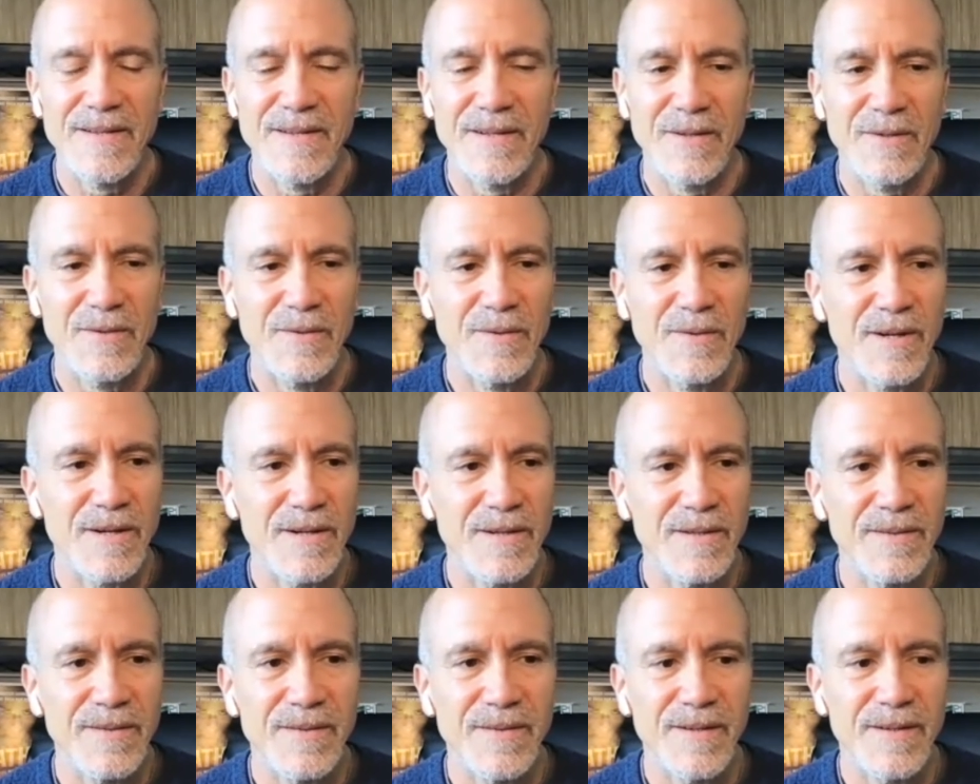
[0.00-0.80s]

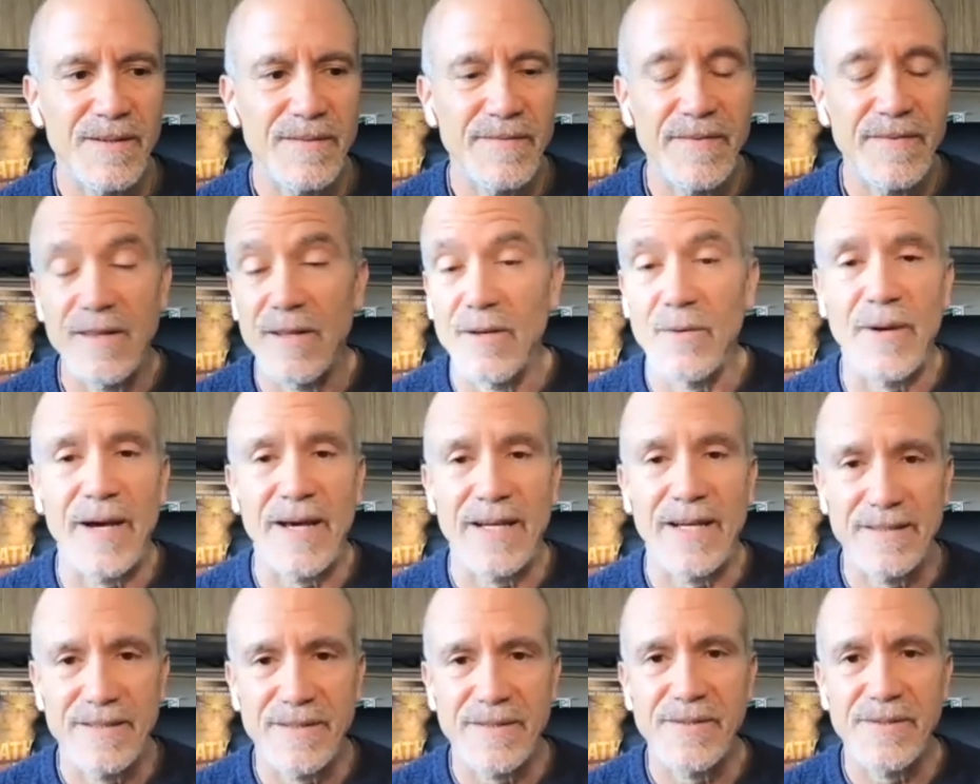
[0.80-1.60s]
Our fellow
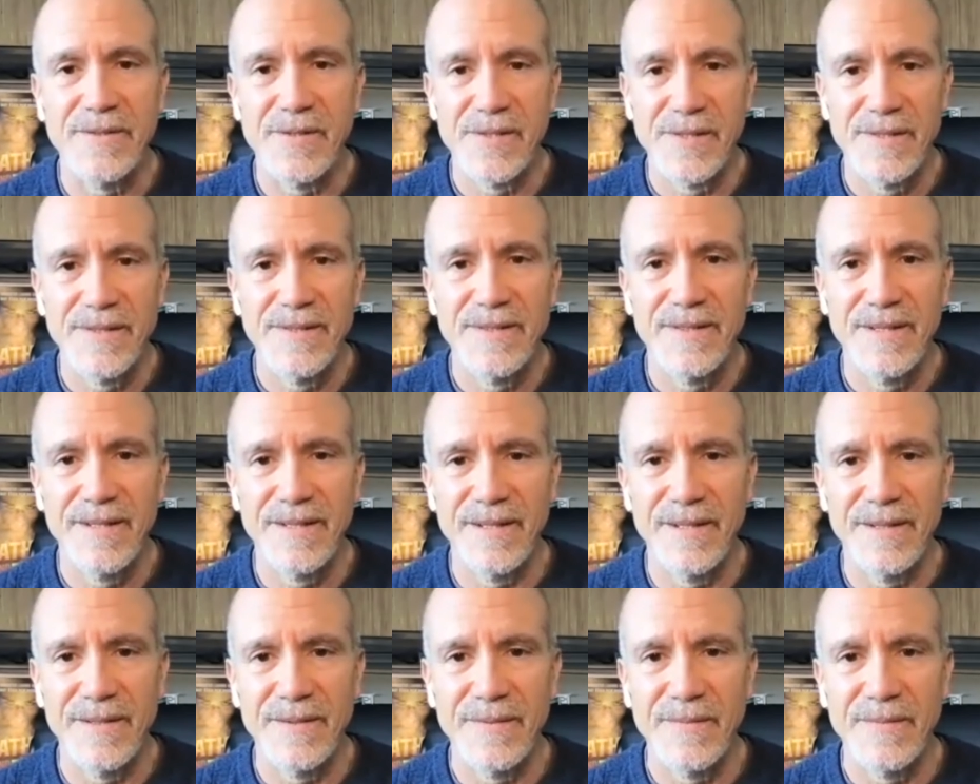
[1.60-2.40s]
actors.
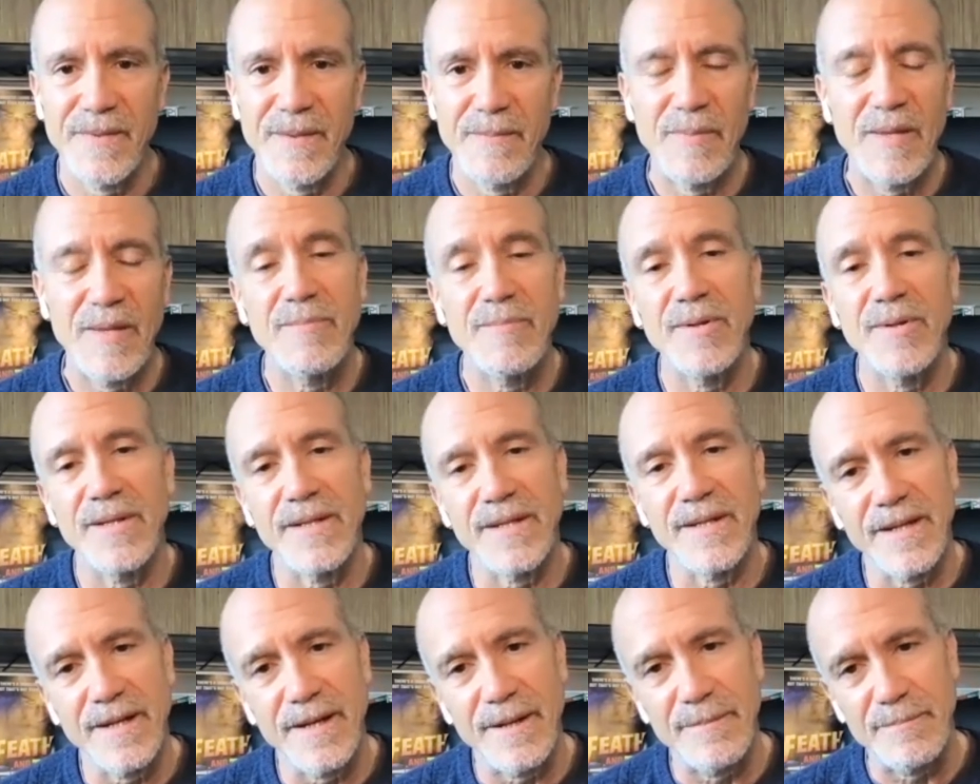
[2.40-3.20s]
The people
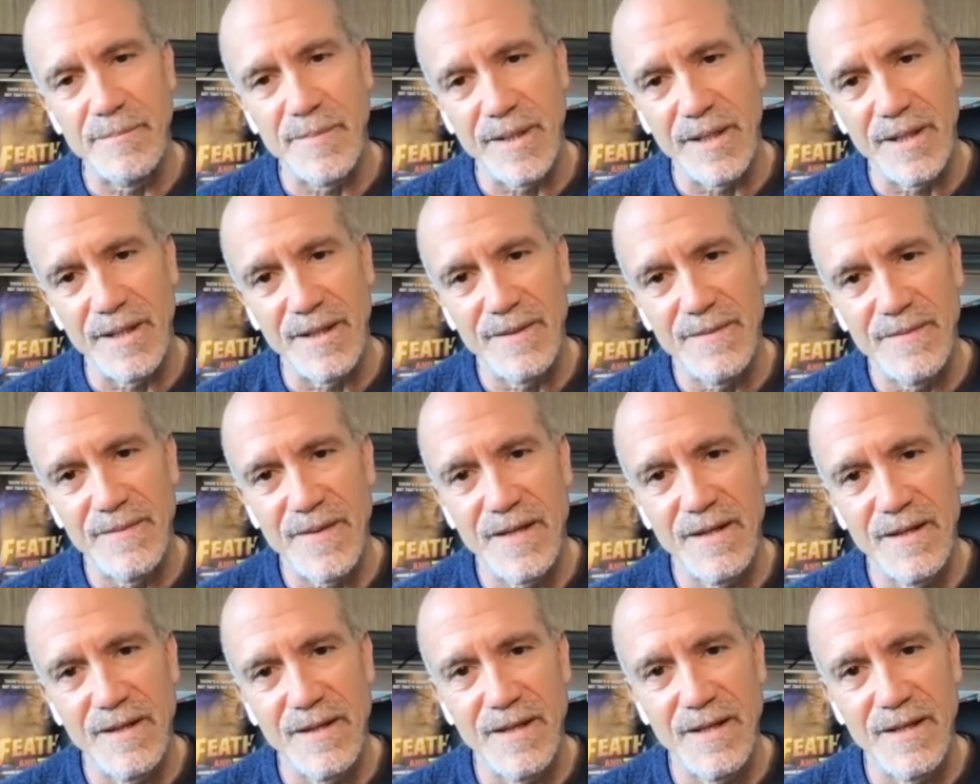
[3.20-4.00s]
in a company
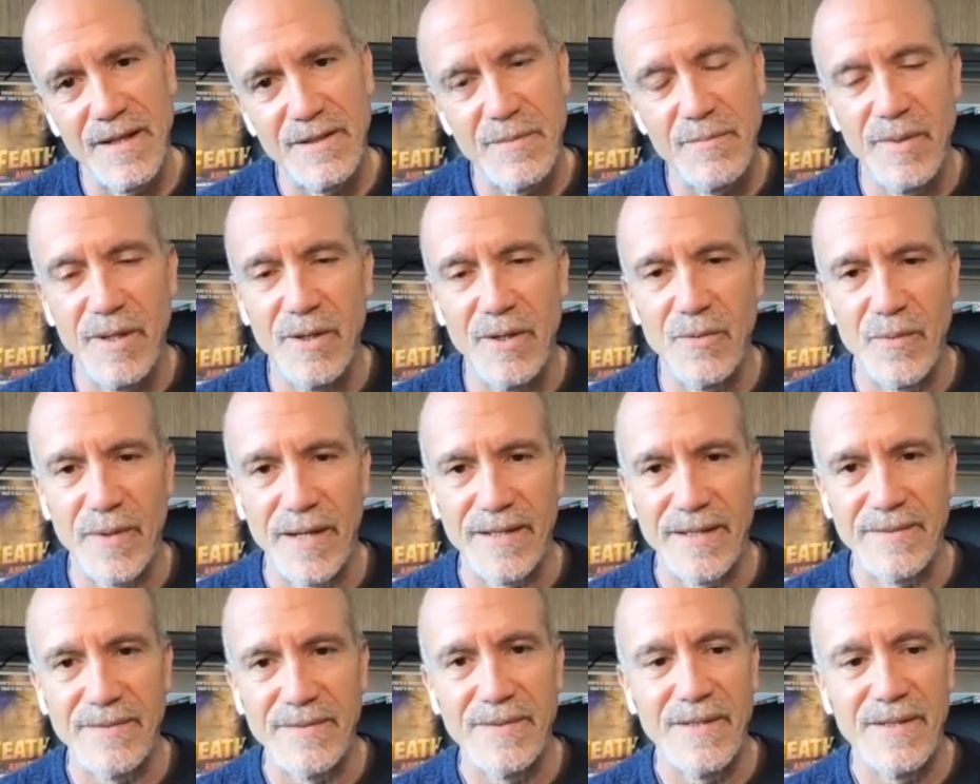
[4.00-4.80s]
that you get to be
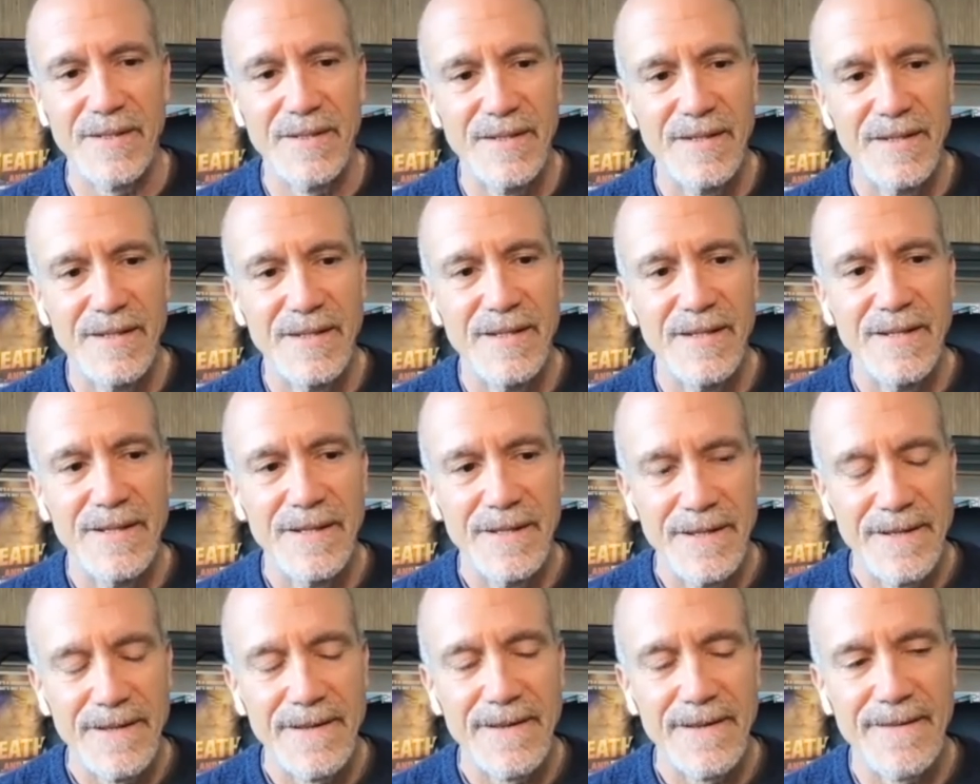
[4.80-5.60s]
around.
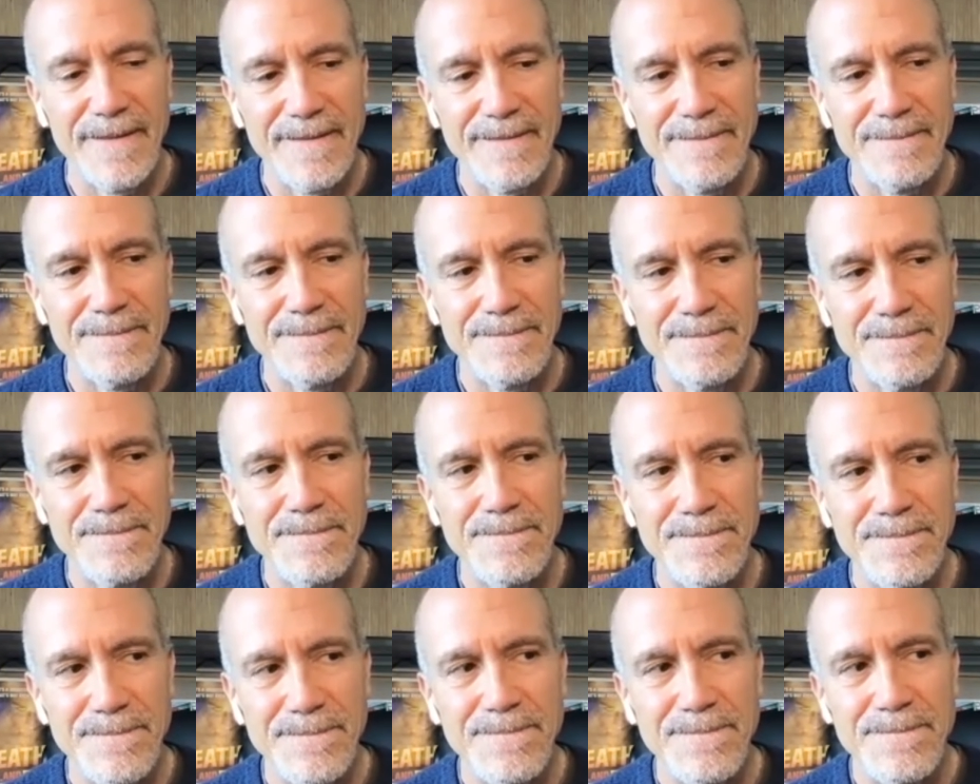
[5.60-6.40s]
Um,
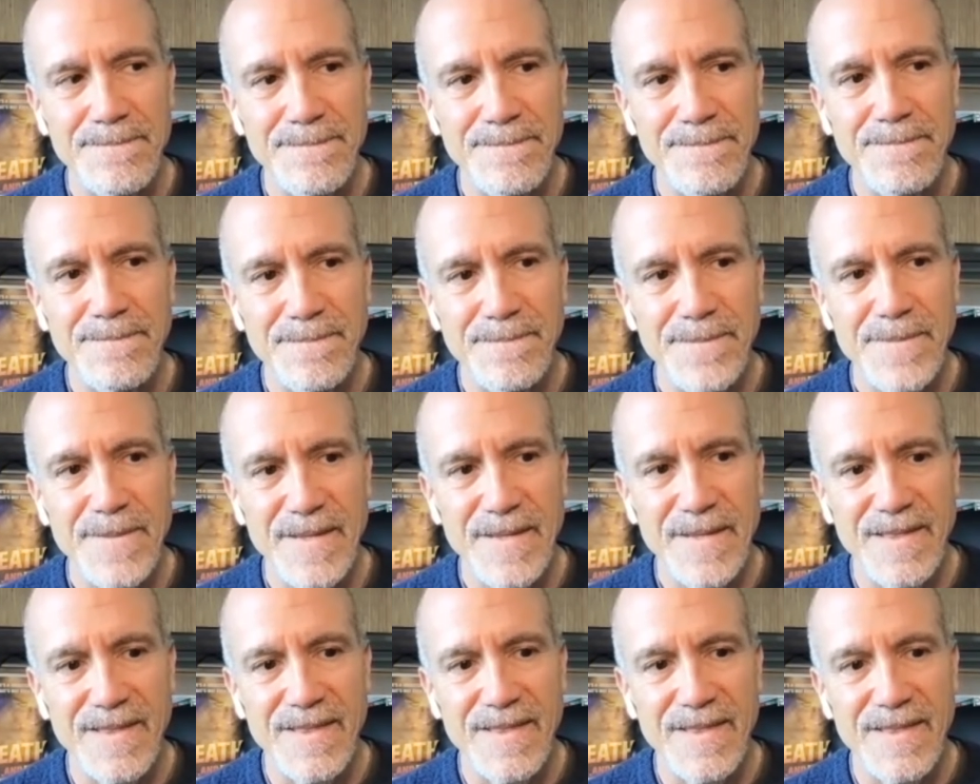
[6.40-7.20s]

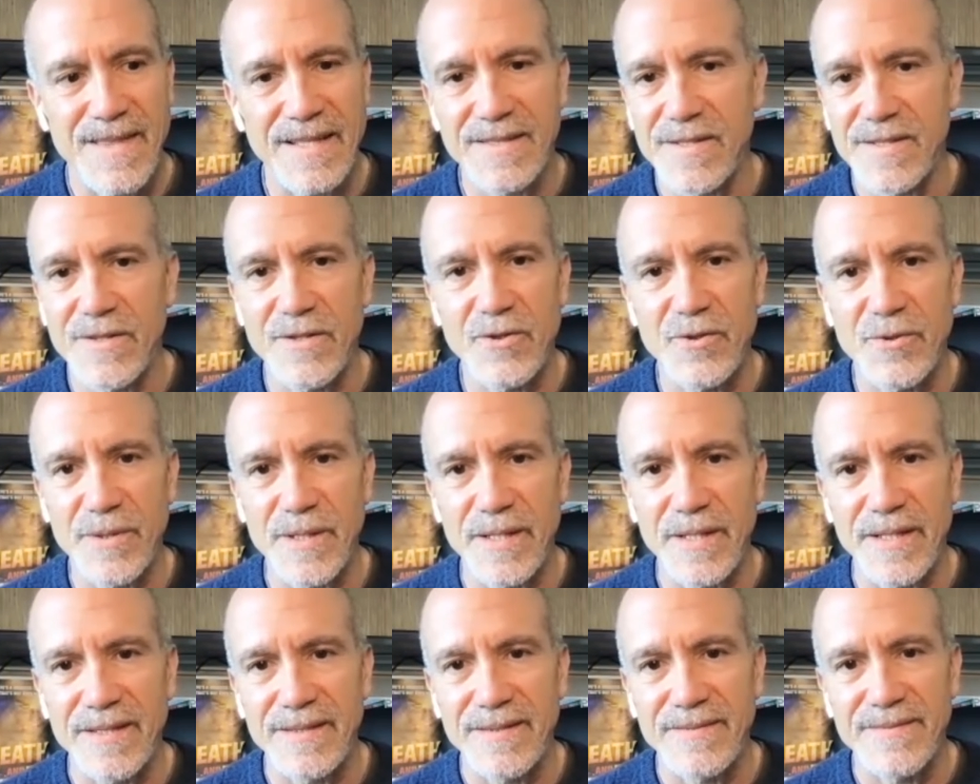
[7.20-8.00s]
that's the
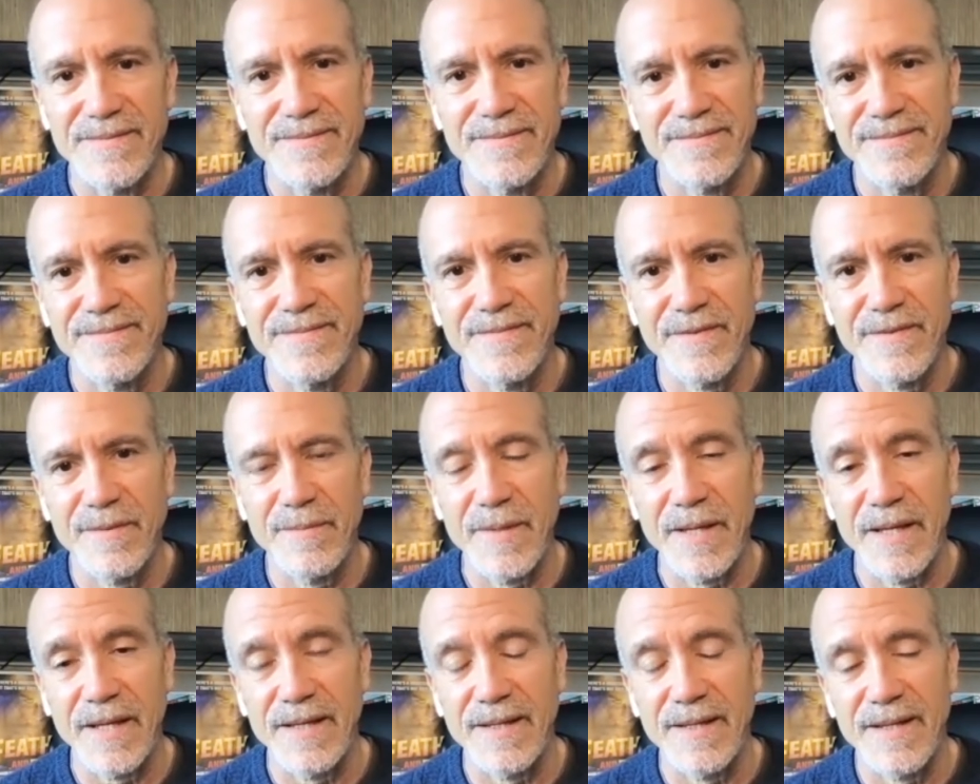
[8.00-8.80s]
treat for
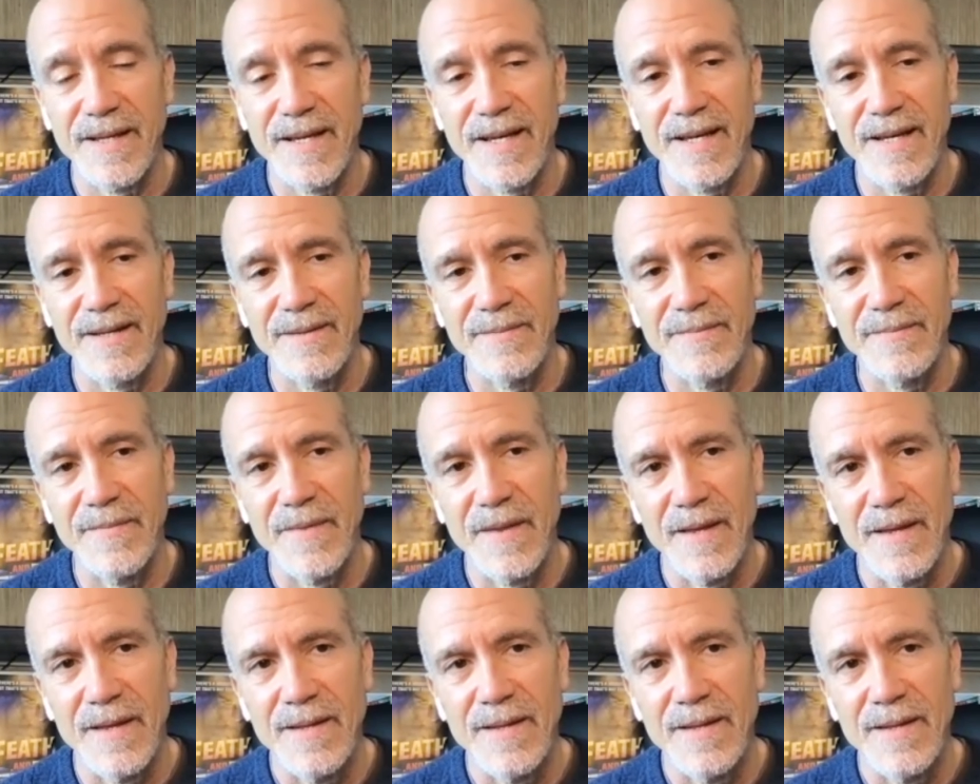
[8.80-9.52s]
me. You know,